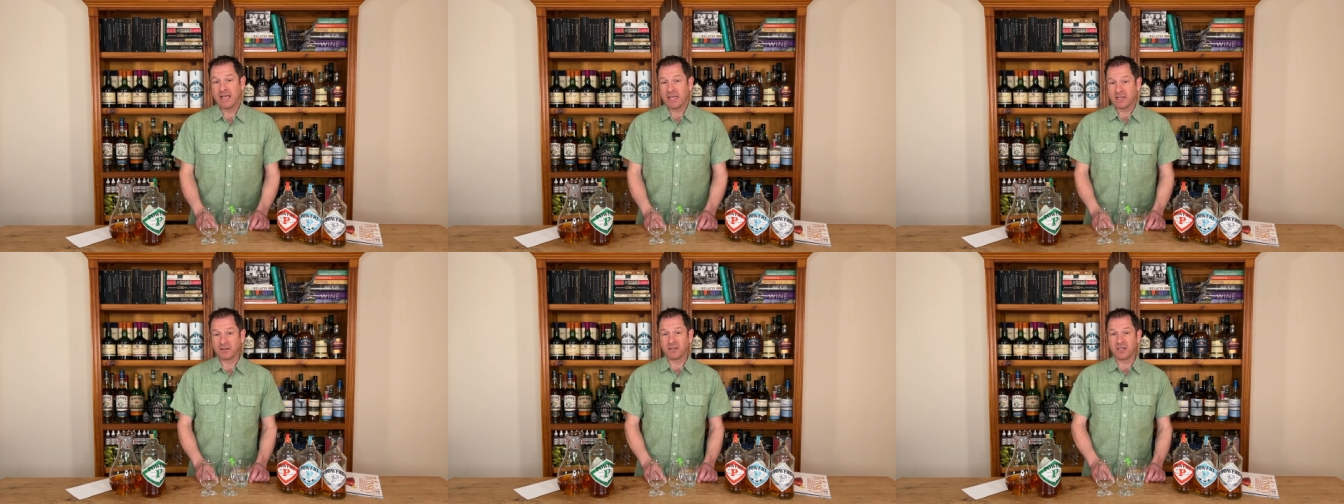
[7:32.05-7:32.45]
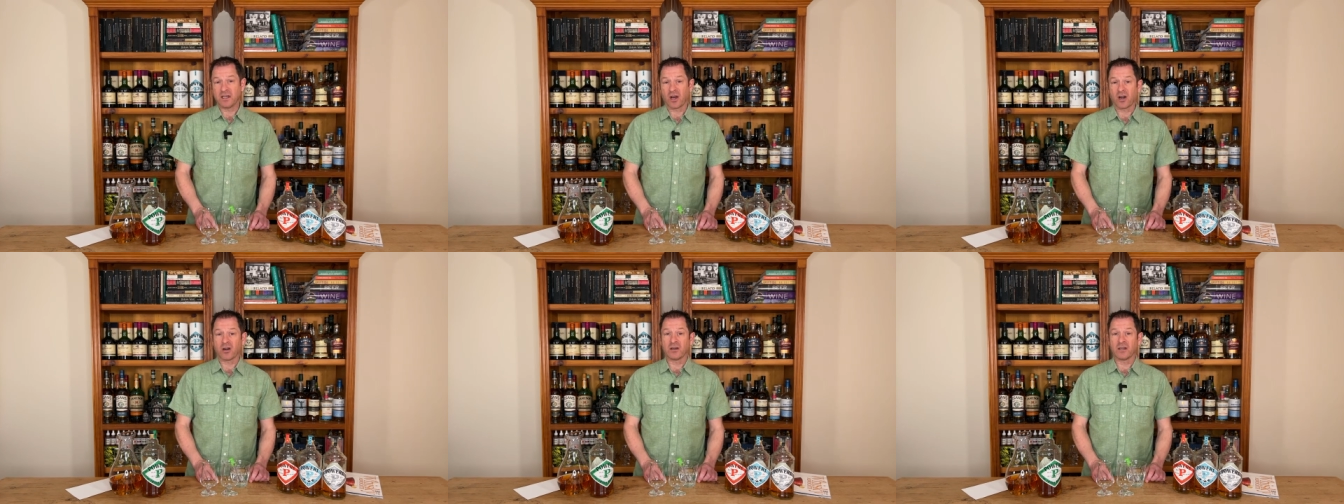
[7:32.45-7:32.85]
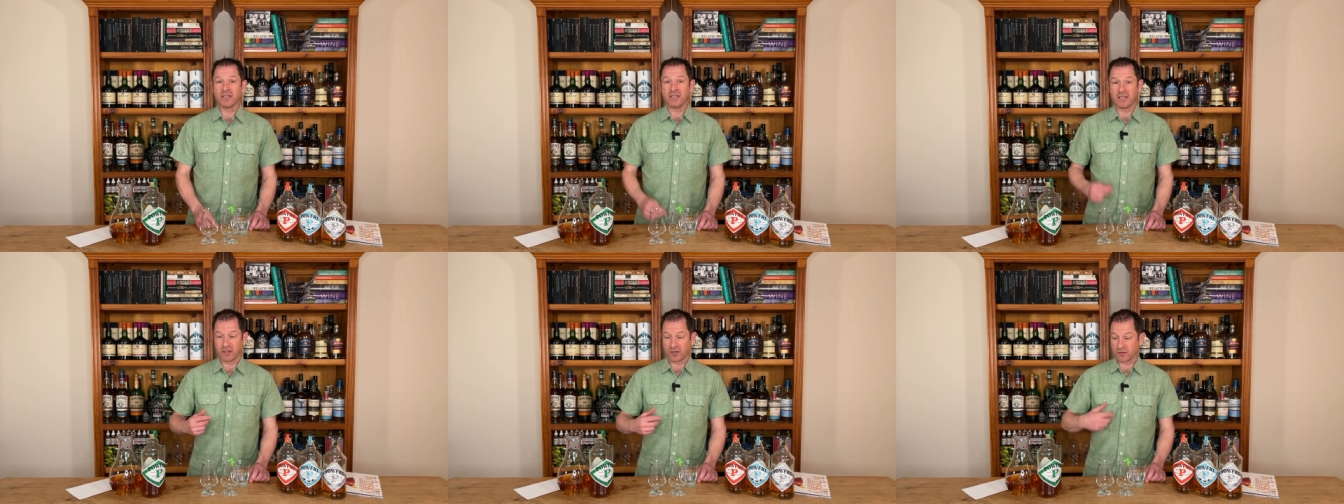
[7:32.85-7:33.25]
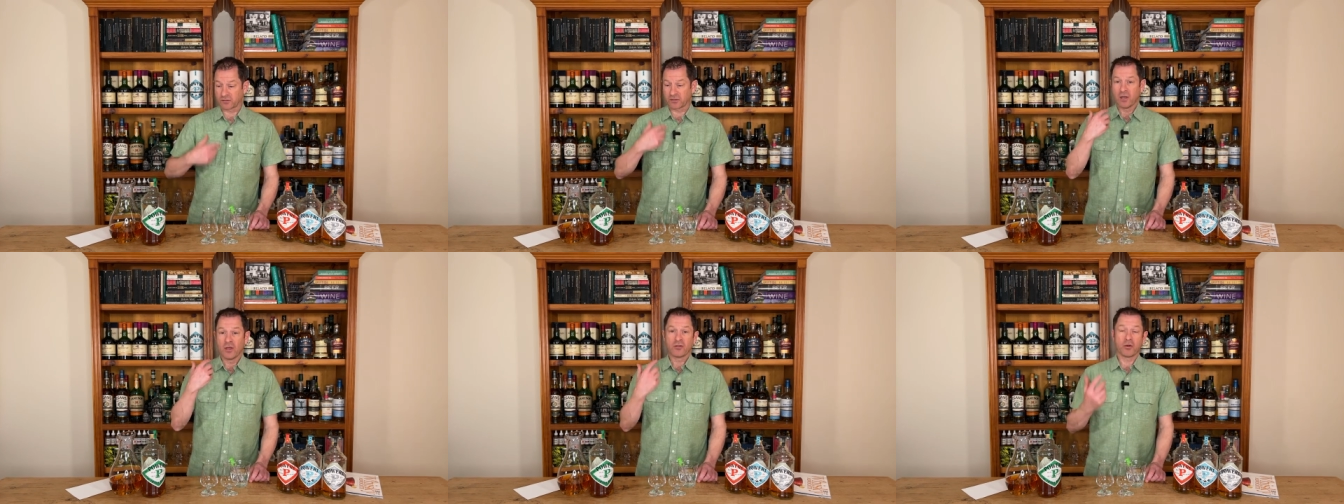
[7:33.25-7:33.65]
In the early
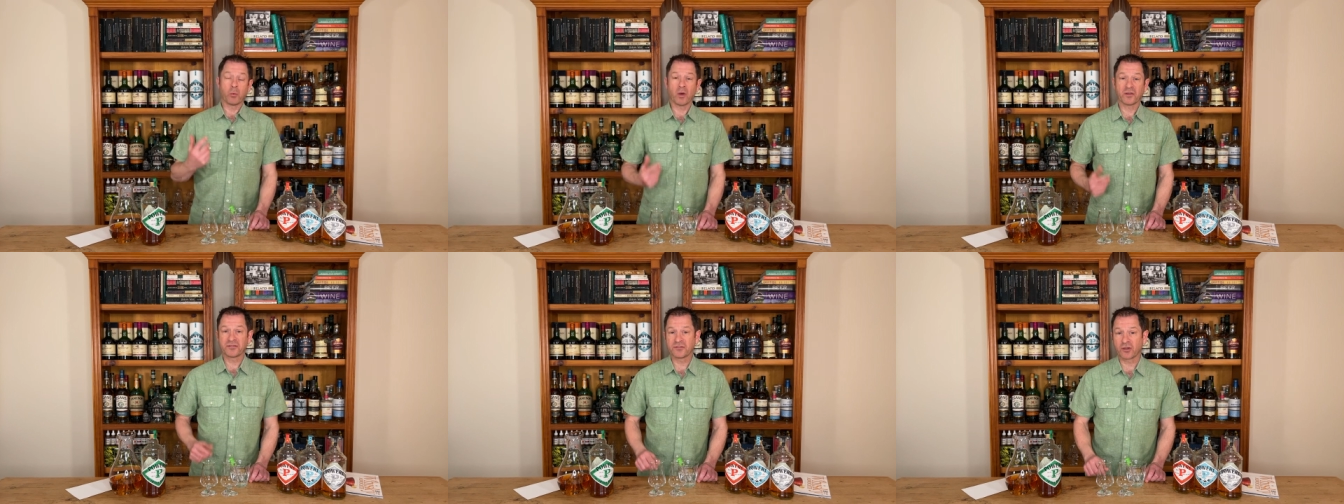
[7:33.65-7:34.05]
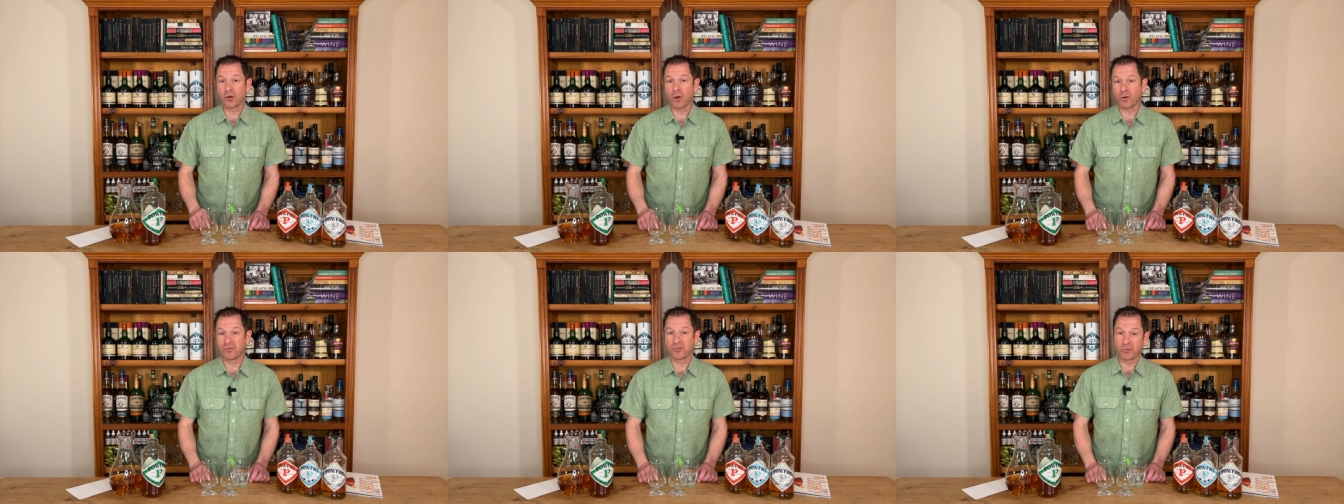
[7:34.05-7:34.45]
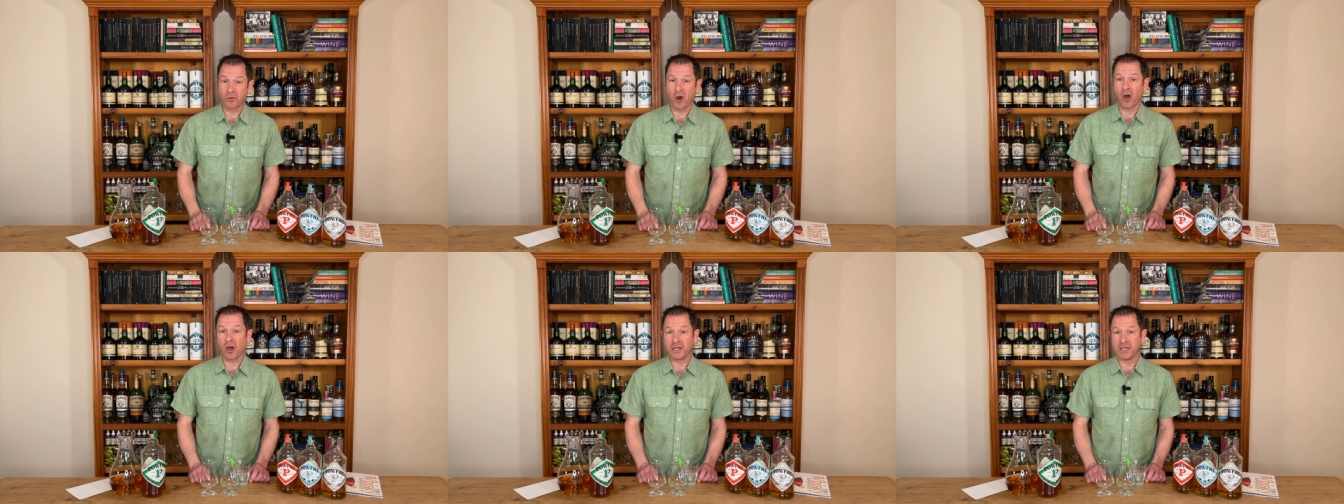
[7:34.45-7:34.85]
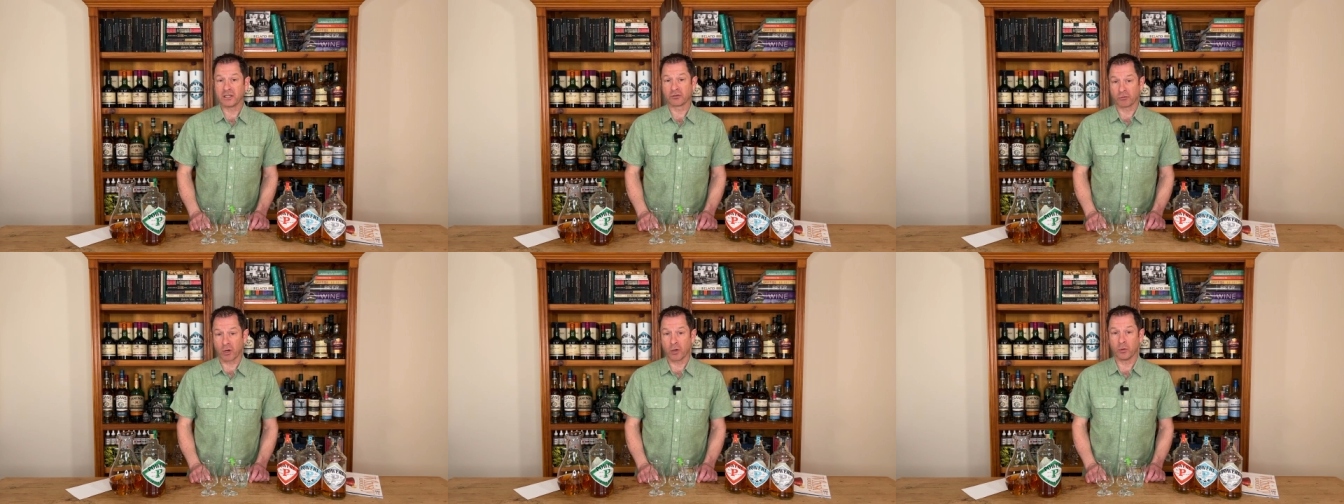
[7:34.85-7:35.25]
years, there wasn't enough rye
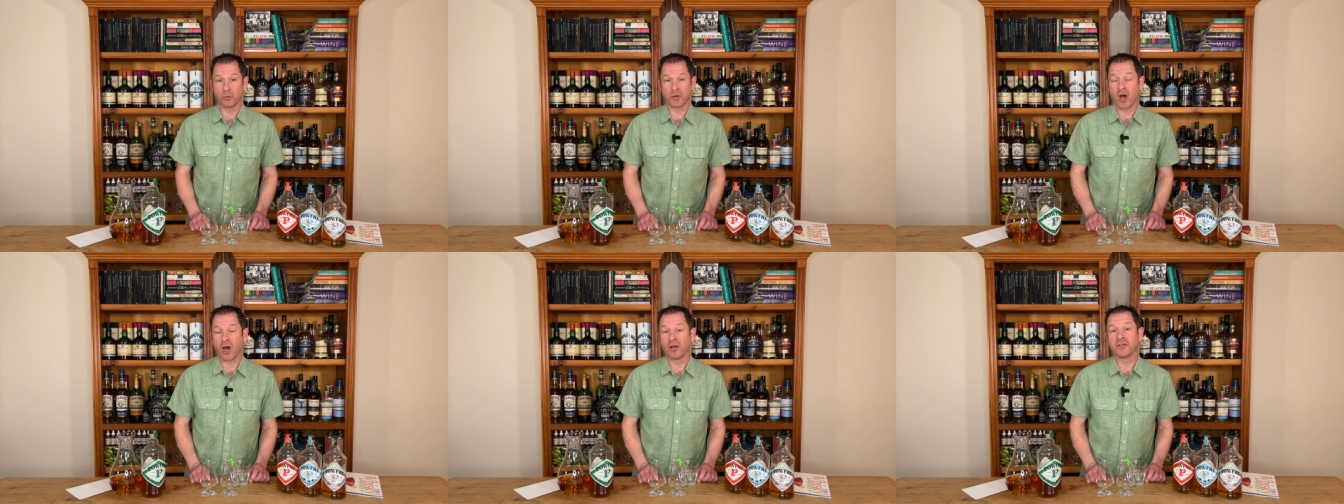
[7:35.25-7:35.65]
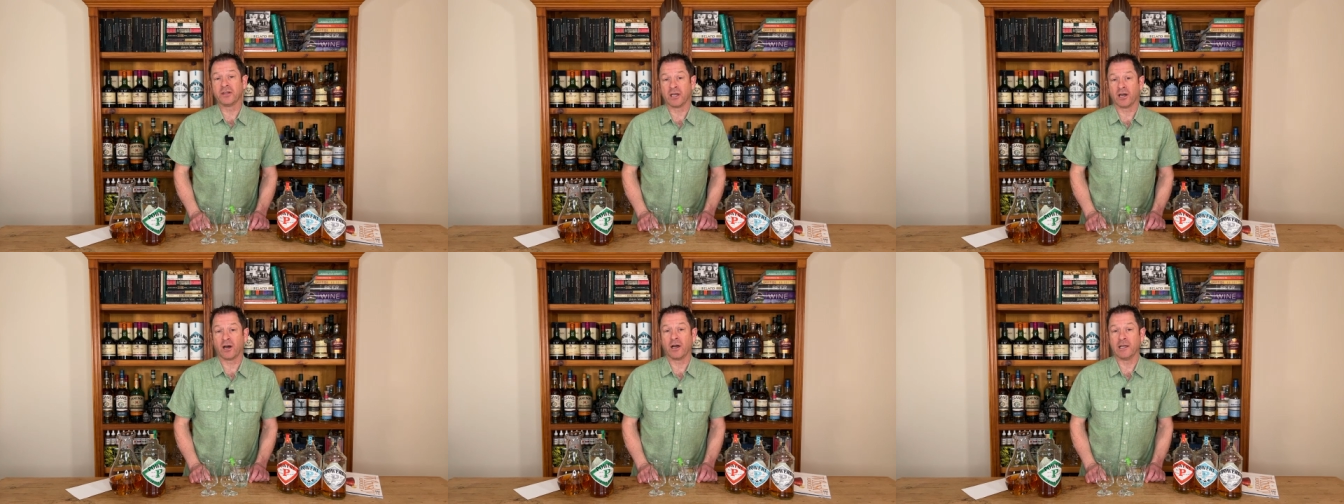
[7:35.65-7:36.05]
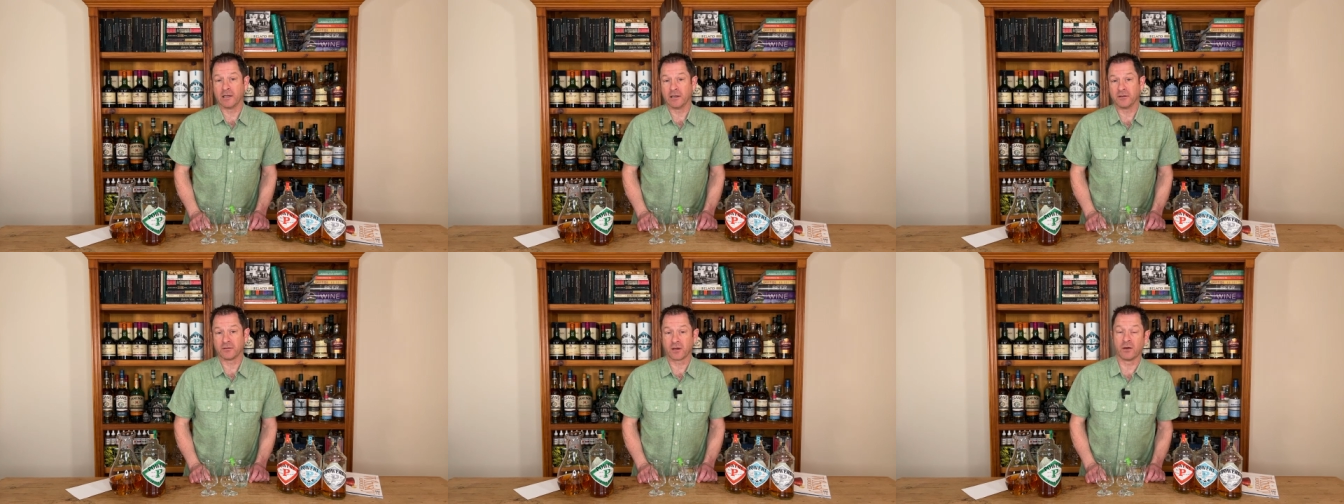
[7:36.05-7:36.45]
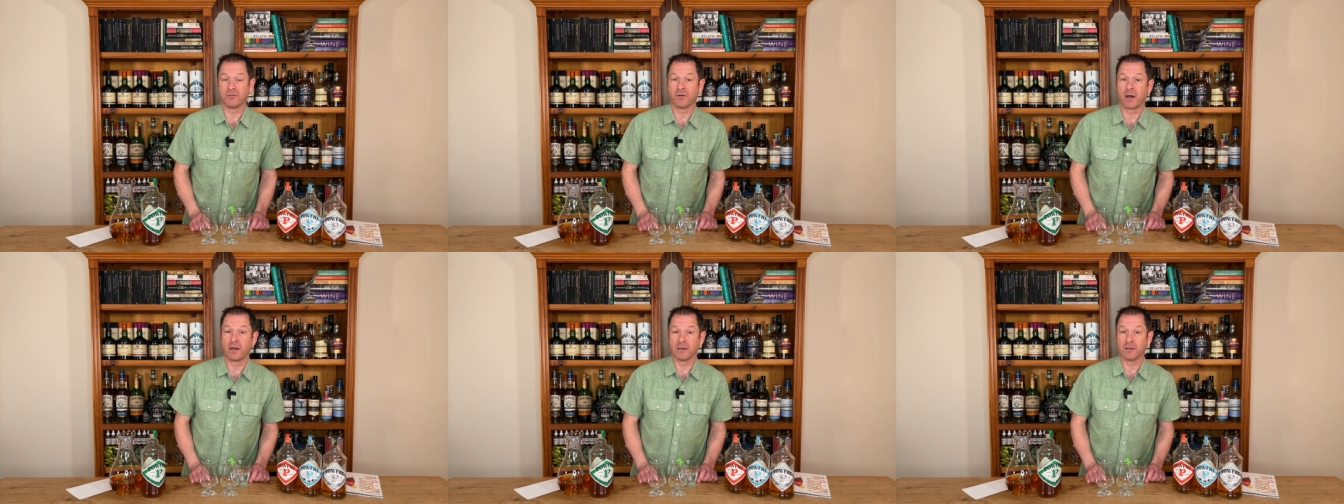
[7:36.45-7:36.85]
grown on the island
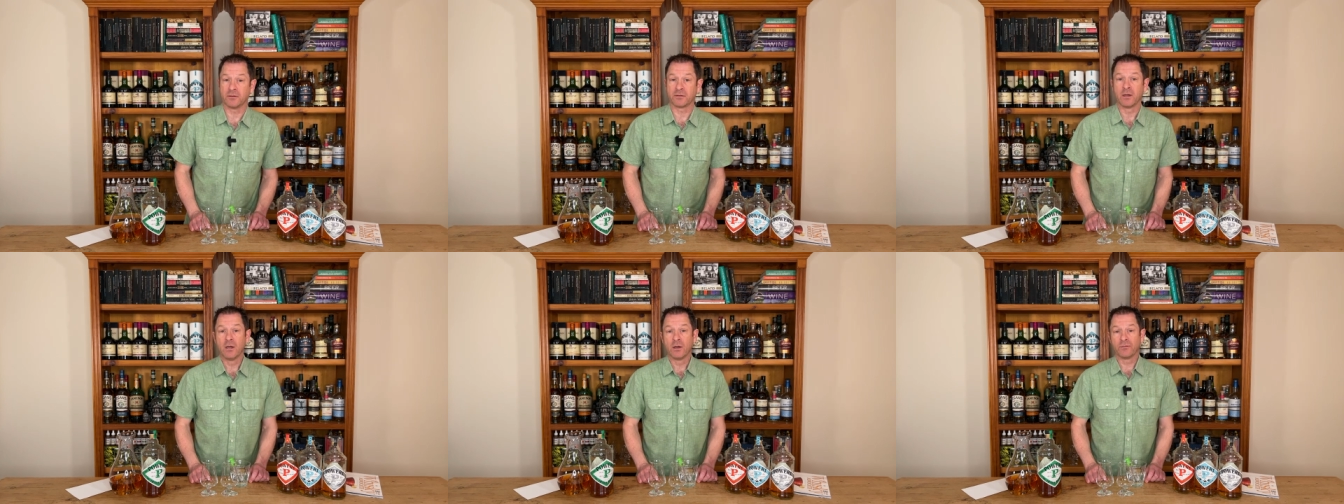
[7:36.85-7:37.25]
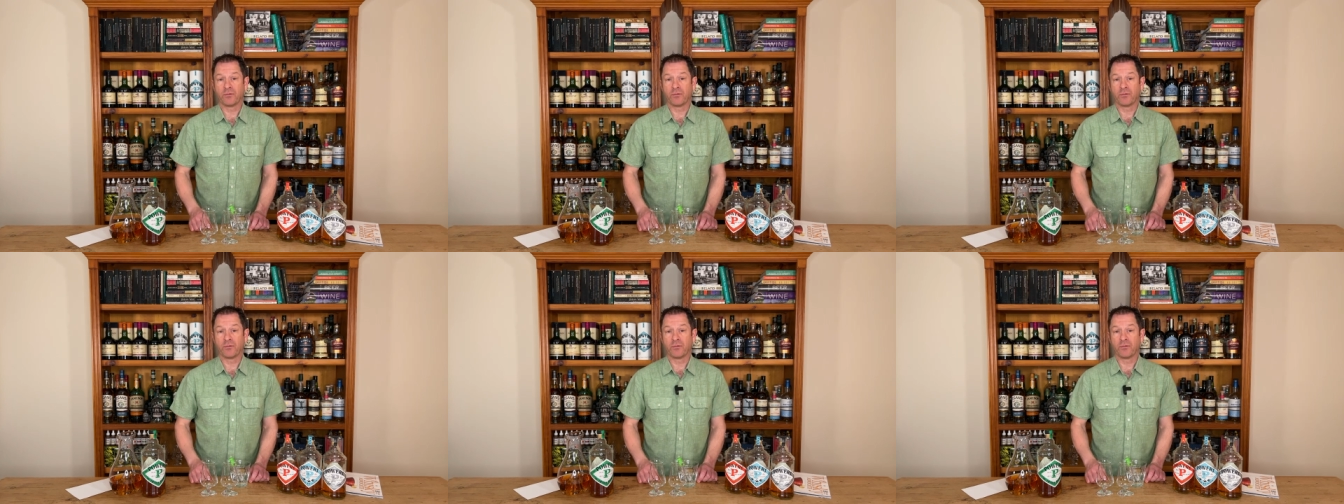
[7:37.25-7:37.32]
of Ireland